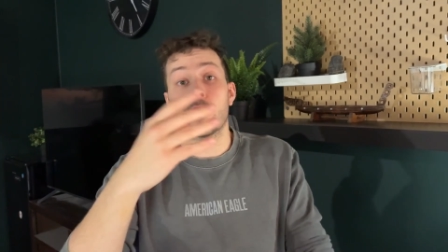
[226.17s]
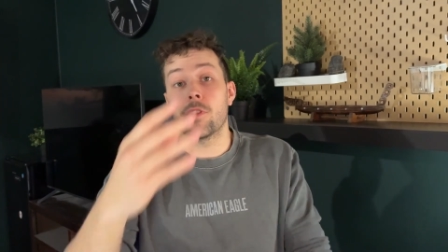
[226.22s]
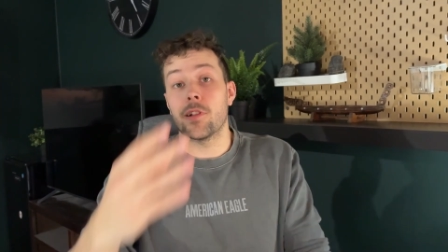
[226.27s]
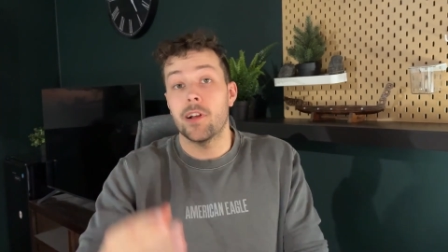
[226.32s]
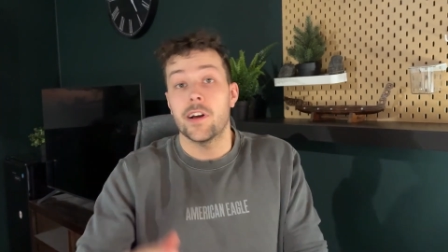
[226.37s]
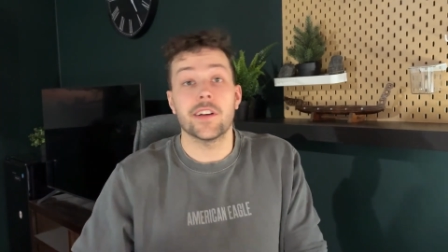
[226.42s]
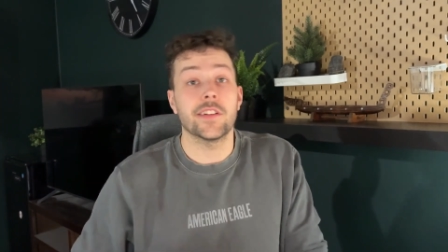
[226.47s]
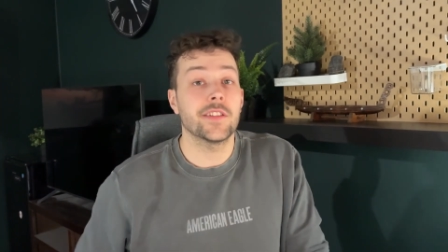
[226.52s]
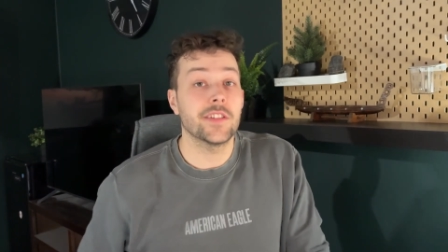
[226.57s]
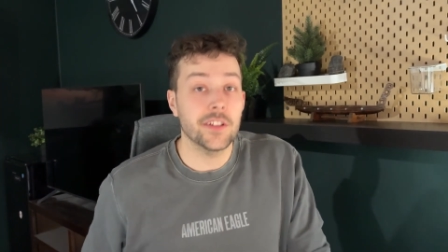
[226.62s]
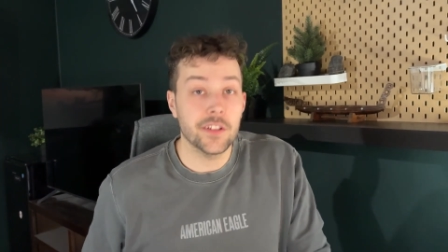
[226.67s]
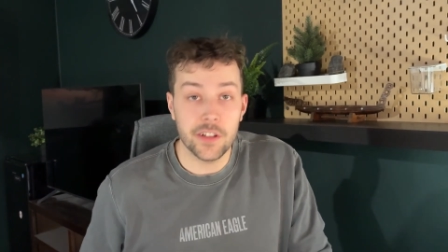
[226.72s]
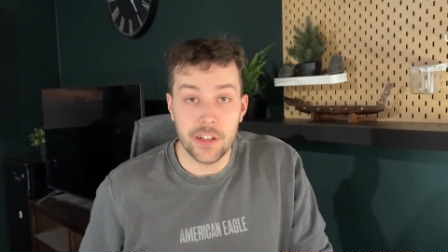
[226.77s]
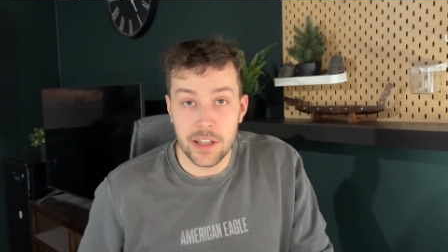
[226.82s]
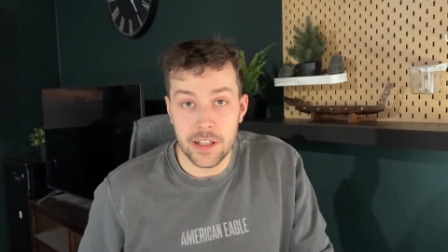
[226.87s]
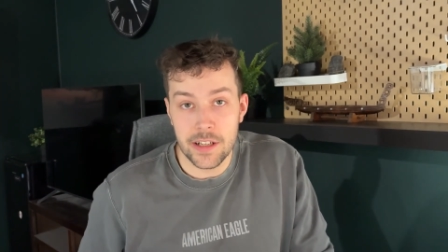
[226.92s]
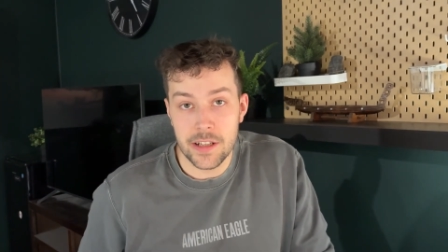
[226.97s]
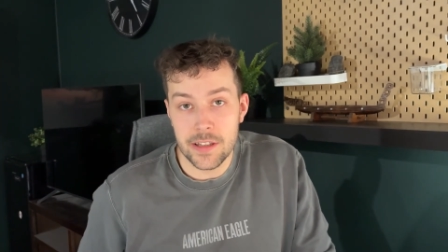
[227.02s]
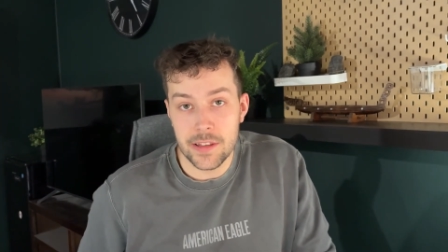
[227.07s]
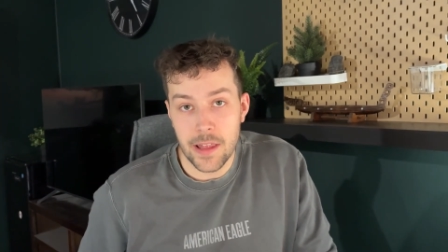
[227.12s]
plus you're
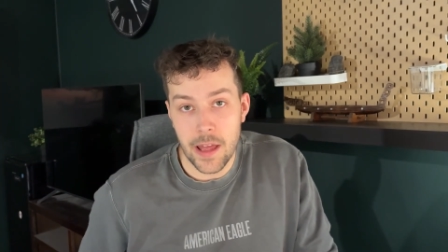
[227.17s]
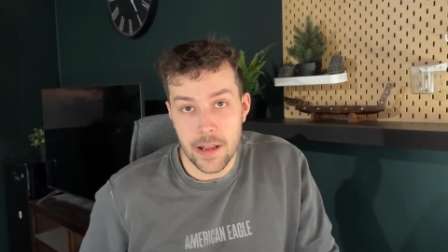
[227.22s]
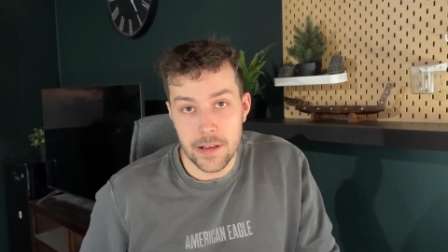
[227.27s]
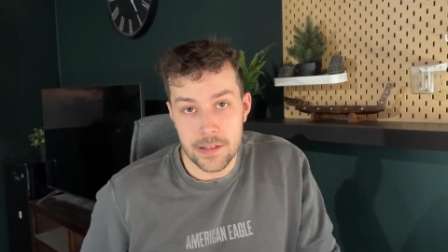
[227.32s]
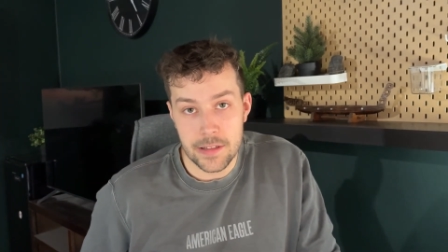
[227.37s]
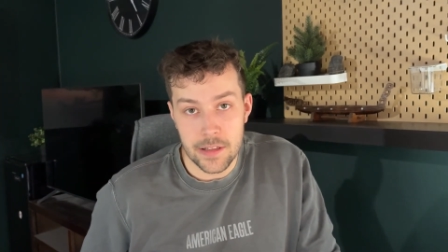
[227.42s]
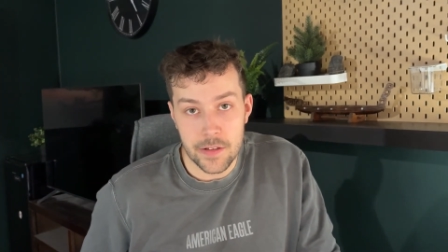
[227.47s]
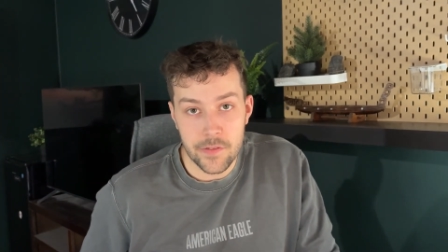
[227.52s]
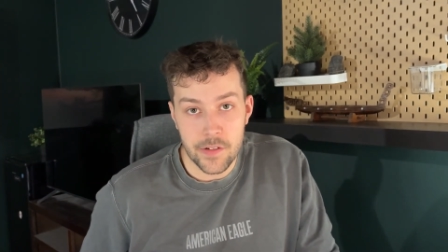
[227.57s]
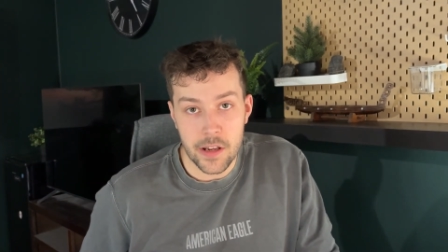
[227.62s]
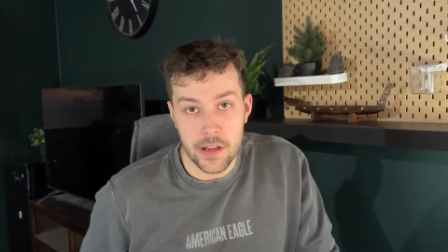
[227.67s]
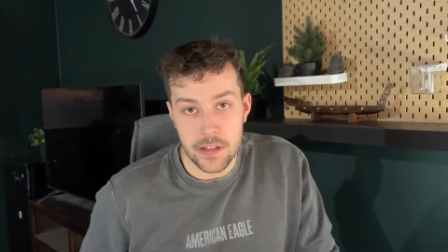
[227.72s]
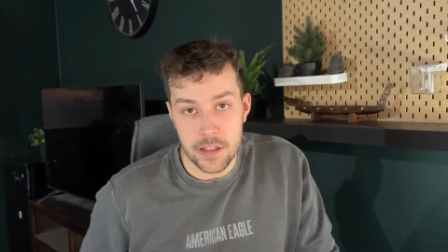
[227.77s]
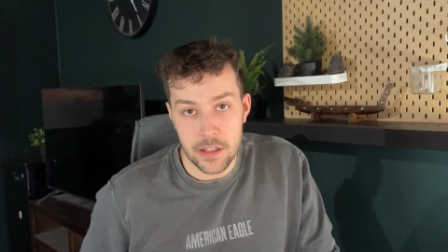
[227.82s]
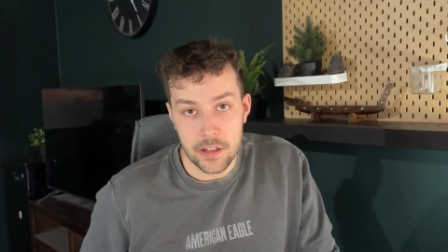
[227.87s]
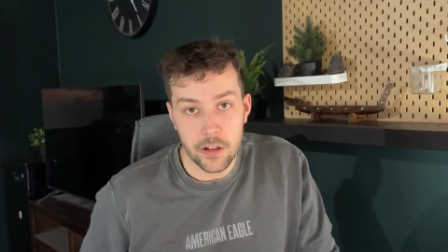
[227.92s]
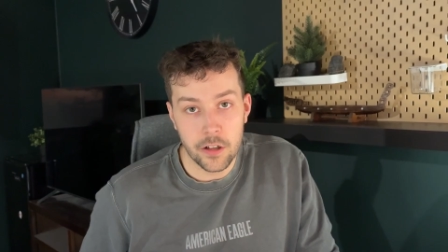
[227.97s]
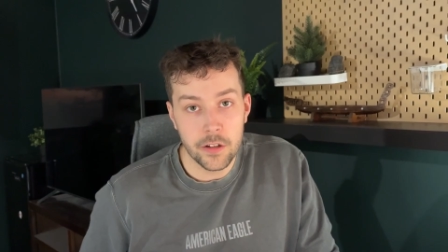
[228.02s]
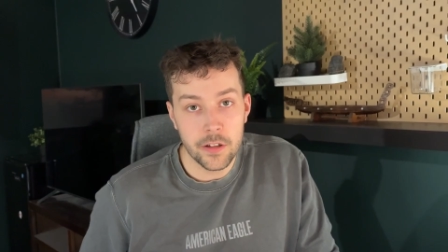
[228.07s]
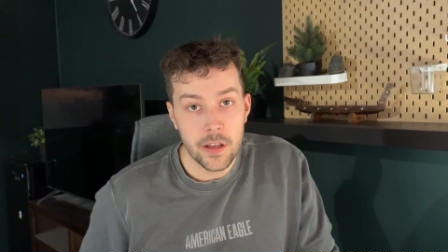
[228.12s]
getting that dividend
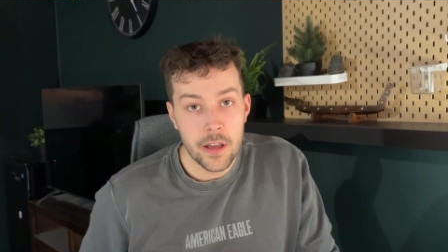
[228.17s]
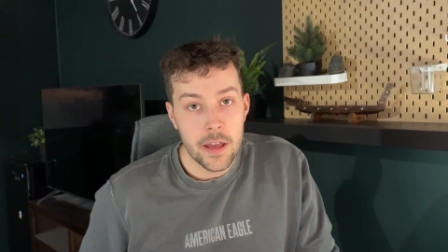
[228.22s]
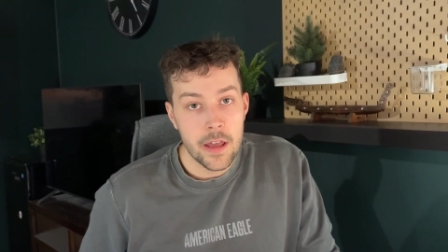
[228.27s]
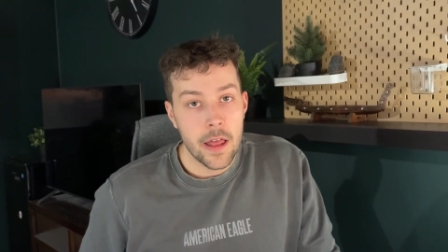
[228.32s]
yield,